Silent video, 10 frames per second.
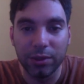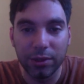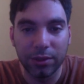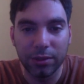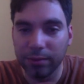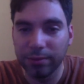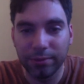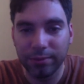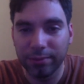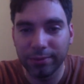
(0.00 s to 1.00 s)
which
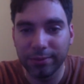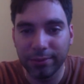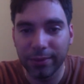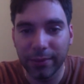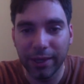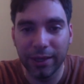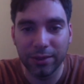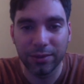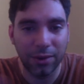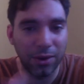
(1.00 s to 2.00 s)

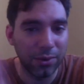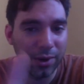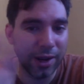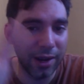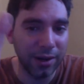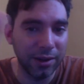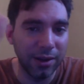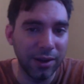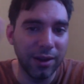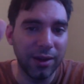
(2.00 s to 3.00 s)
it's
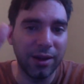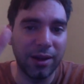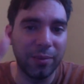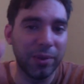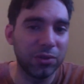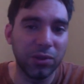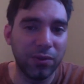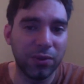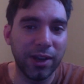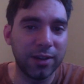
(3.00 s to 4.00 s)
alright, but it's
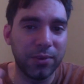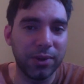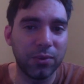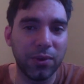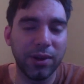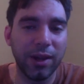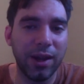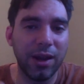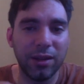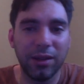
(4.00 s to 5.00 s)
only for the Xbox
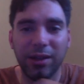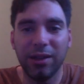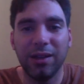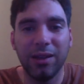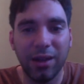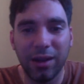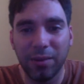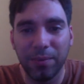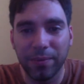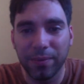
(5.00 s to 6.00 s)
One and the
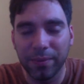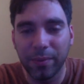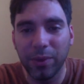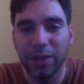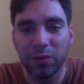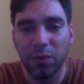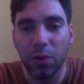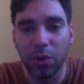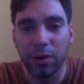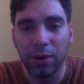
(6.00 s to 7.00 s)

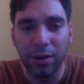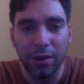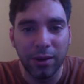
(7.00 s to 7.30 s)
PS4.